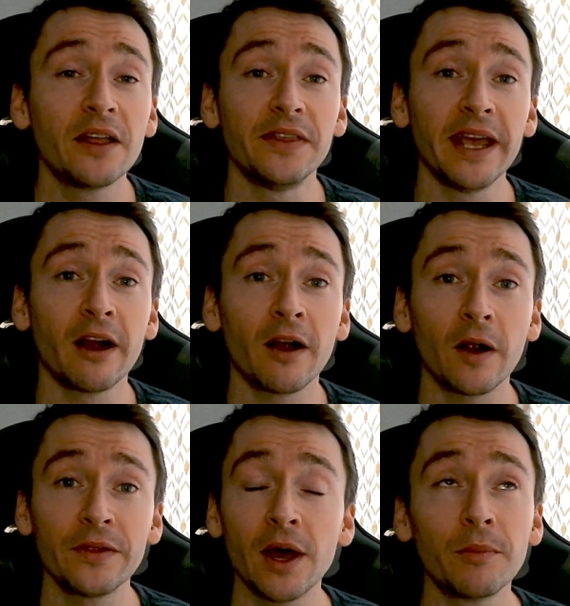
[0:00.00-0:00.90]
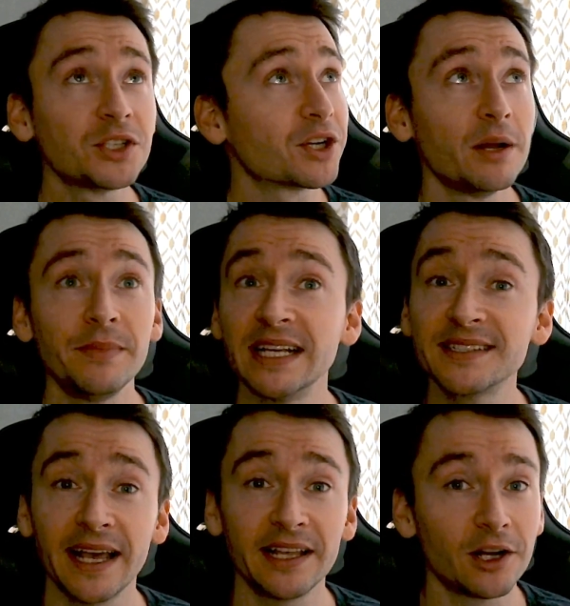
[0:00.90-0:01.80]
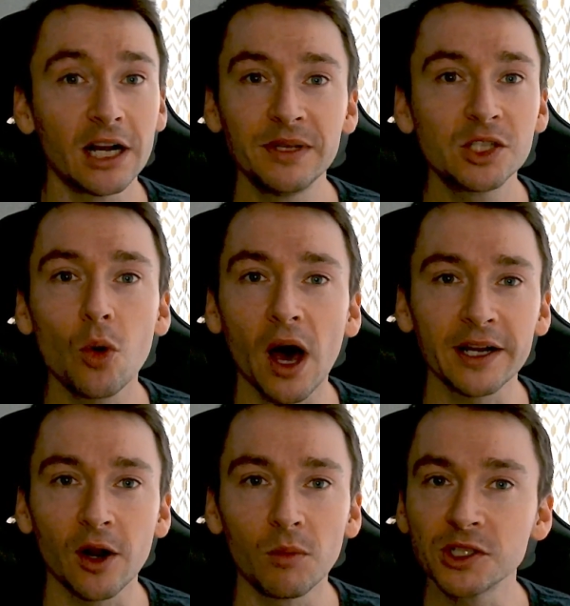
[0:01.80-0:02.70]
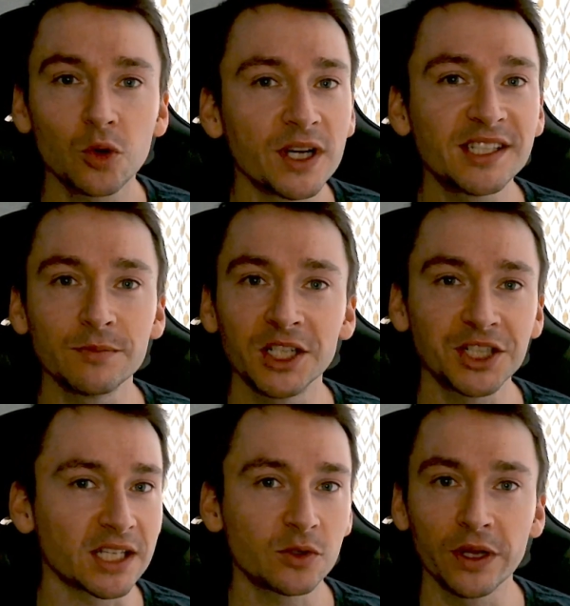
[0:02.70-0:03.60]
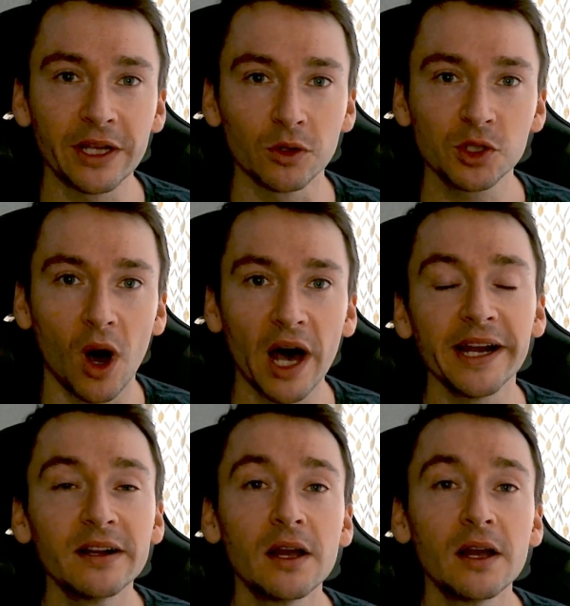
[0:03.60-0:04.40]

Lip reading: their numbers are going to be insane. They're going to be squatting almost twice as much as when they were squatting